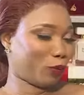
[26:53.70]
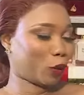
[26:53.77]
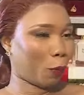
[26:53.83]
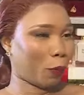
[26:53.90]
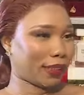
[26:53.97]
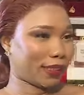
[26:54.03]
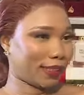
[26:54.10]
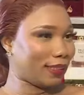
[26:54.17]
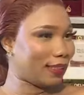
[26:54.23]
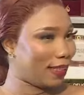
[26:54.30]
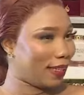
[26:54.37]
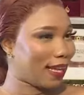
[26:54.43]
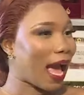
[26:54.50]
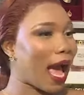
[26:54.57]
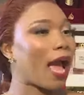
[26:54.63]
chapati.
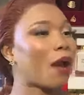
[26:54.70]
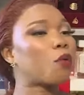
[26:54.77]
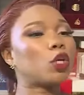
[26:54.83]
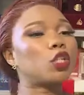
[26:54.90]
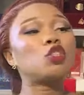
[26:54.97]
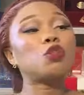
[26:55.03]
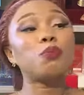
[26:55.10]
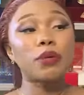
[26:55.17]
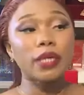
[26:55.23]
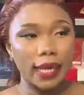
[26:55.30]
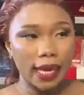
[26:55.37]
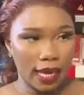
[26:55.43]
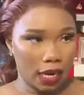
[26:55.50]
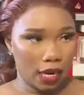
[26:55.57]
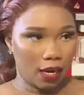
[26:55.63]
Mm -hmm. I want to be
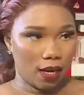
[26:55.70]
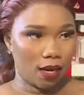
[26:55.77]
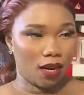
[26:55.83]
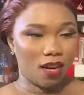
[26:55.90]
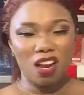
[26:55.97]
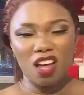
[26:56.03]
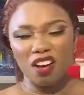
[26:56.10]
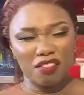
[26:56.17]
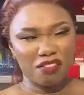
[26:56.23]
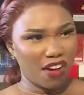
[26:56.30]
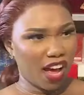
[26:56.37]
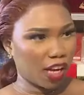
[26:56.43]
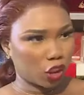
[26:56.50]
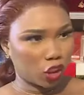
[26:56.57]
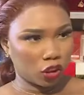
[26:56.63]
in mm.
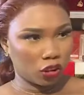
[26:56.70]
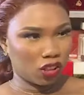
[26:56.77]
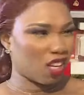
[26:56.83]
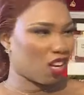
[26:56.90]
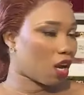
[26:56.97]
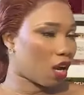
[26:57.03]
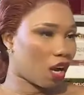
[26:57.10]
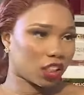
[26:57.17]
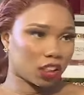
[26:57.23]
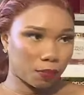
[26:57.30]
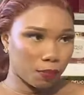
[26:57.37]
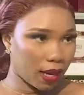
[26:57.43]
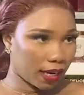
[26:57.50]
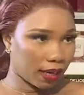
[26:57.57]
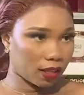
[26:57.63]
fashion,
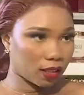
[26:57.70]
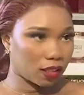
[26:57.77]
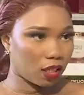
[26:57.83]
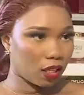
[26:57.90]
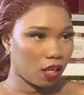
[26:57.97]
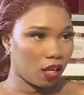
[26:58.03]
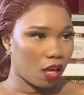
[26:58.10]
cosmetics,